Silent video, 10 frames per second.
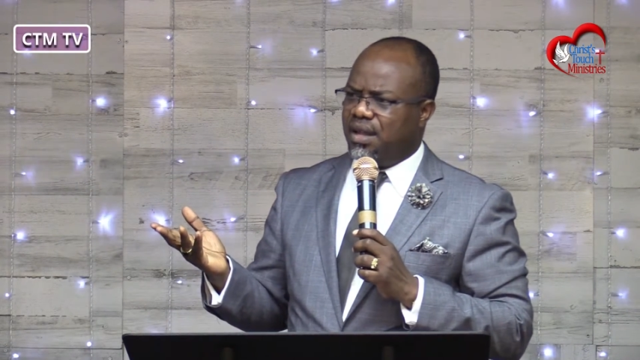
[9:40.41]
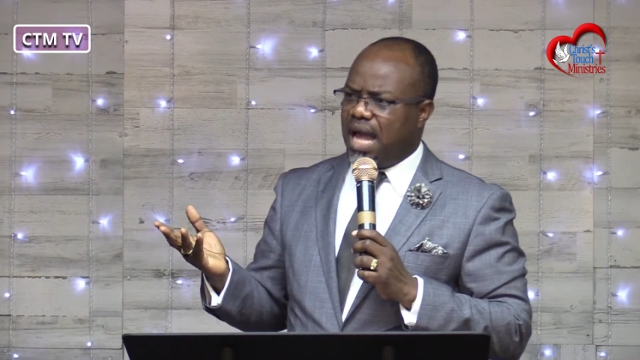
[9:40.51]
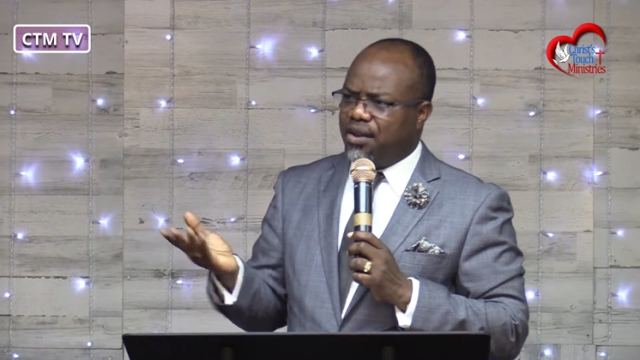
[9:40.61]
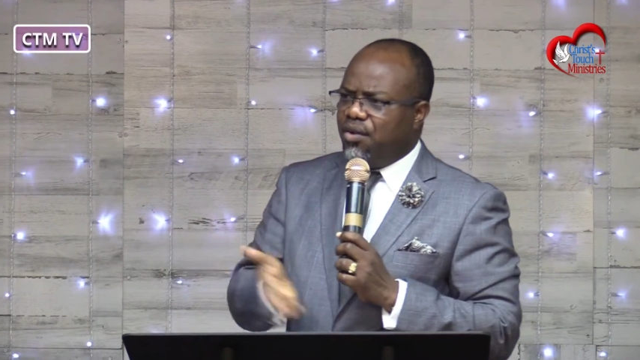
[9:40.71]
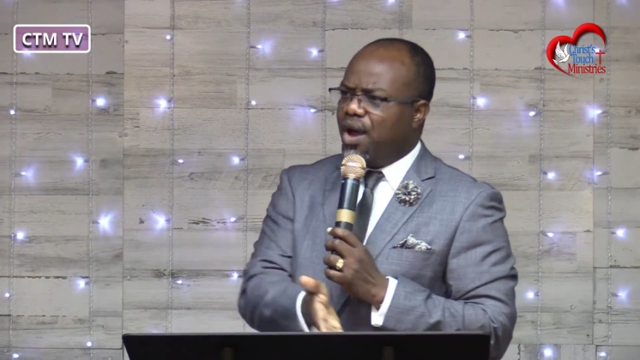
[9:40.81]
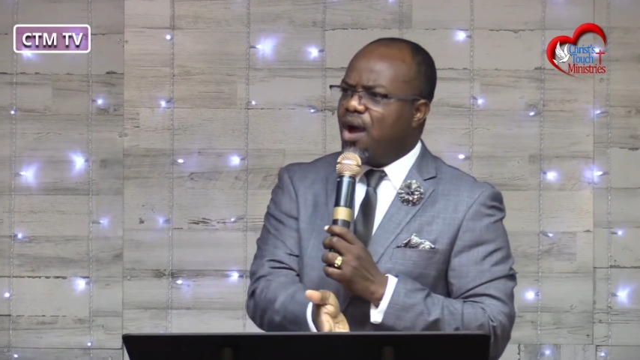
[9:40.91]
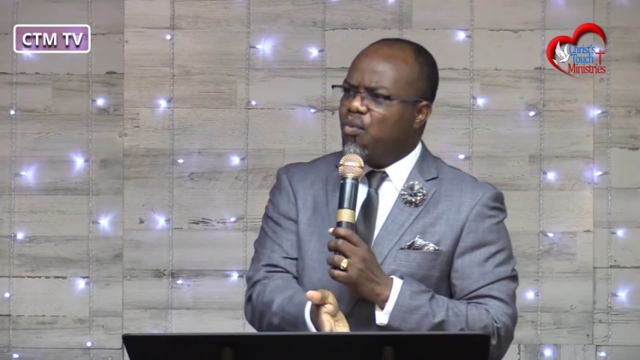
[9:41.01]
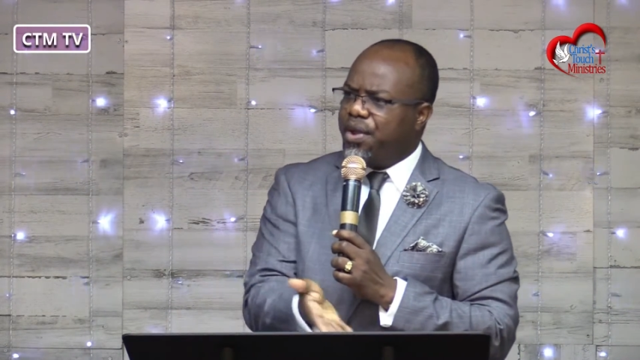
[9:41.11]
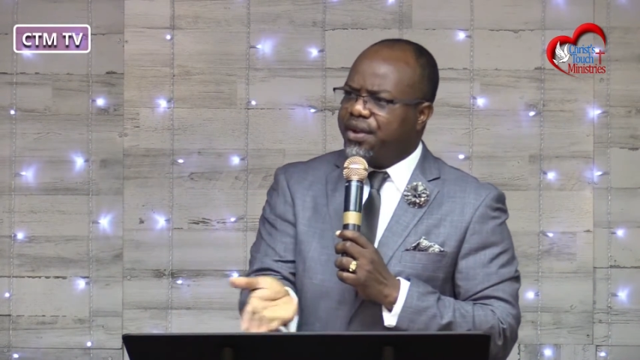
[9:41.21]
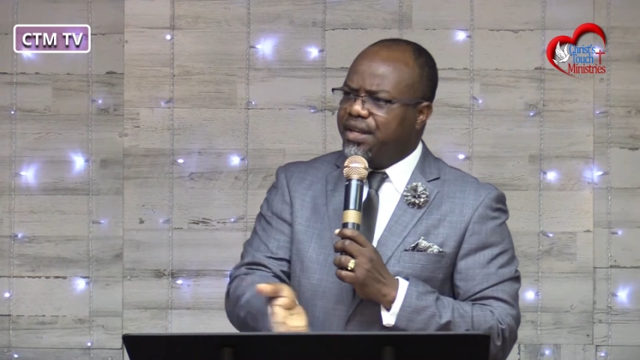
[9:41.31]
I don't know how
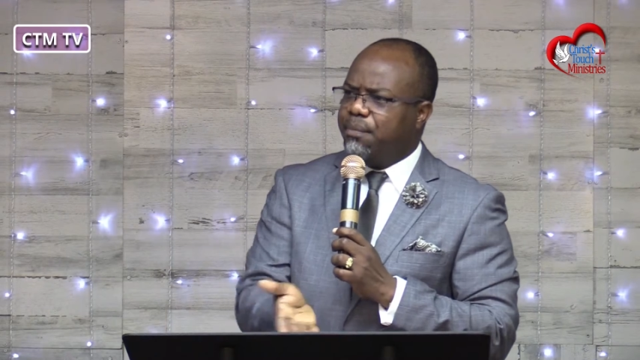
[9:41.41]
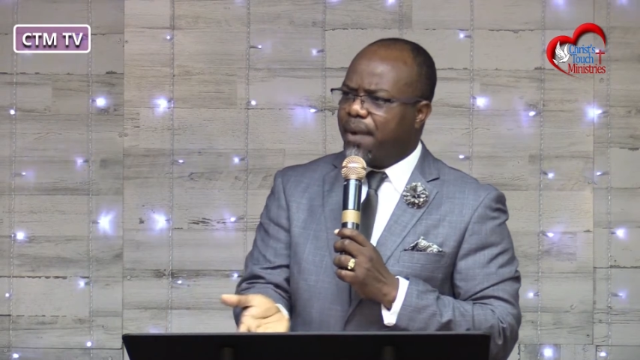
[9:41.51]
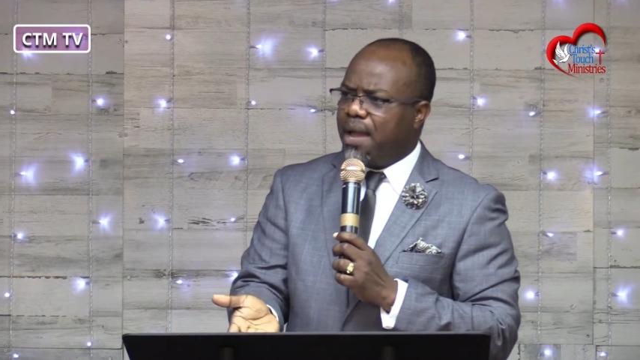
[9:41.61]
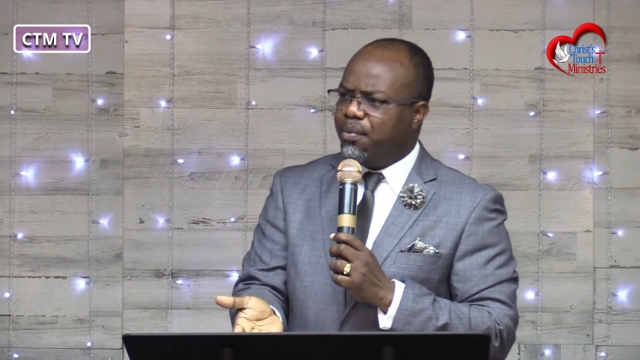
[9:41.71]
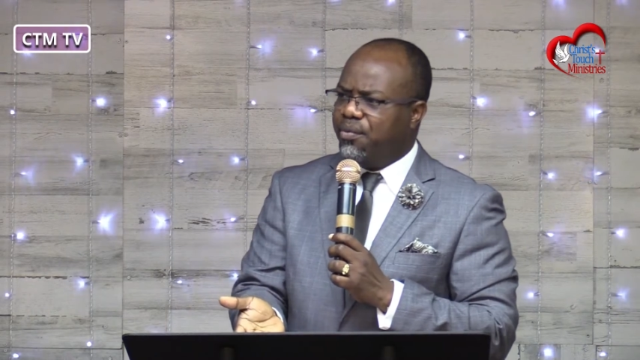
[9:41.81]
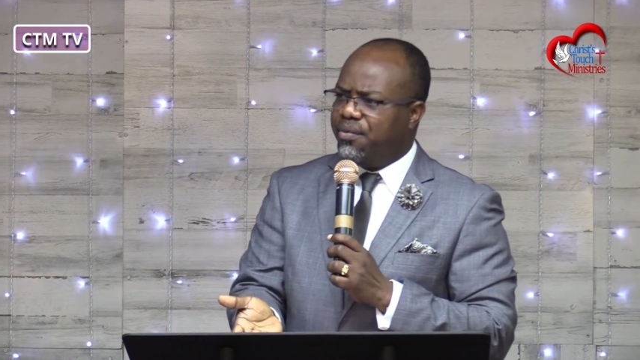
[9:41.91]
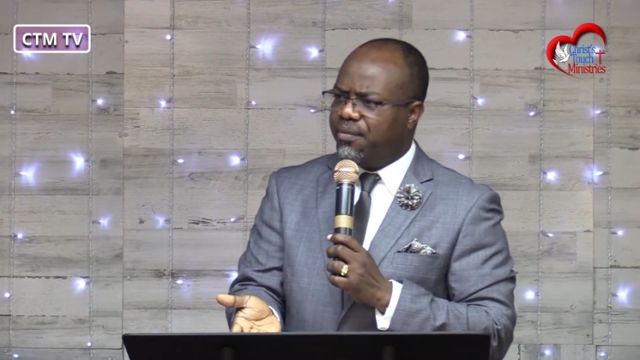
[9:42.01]
we read the Bible,